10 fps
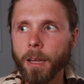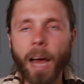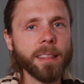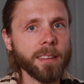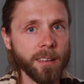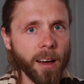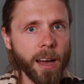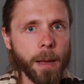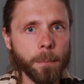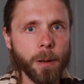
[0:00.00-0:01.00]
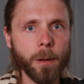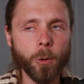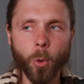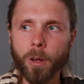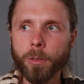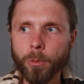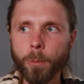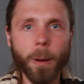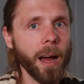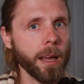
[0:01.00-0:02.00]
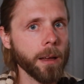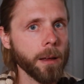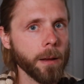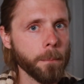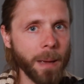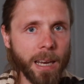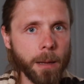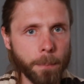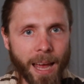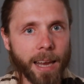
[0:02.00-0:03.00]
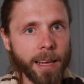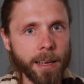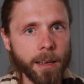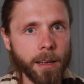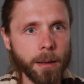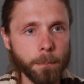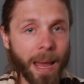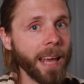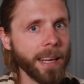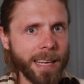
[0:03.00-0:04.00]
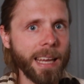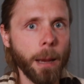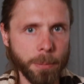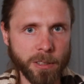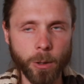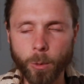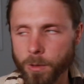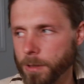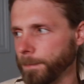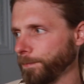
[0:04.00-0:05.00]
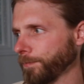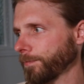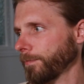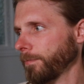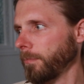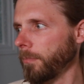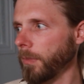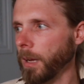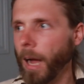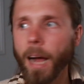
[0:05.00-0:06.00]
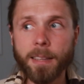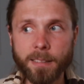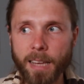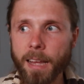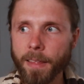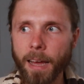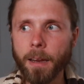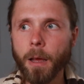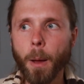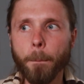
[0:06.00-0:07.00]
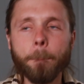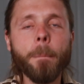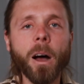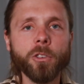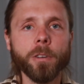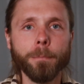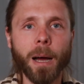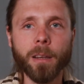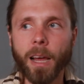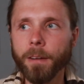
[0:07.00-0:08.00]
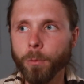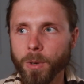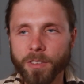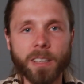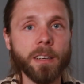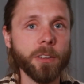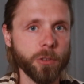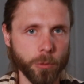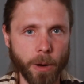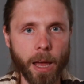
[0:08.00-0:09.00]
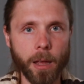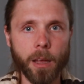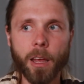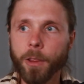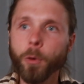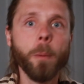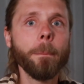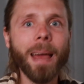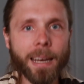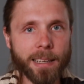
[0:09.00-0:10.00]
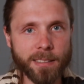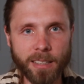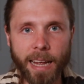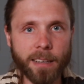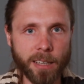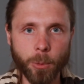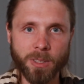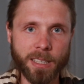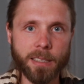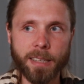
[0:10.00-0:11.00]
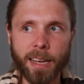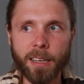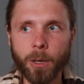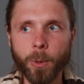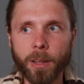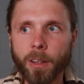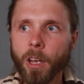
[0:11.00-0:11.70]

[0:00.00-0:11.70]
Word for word: at the time, going through my many panic panicky episodes I'd say that much of my life was in disarray. There were many snakes I was contending with.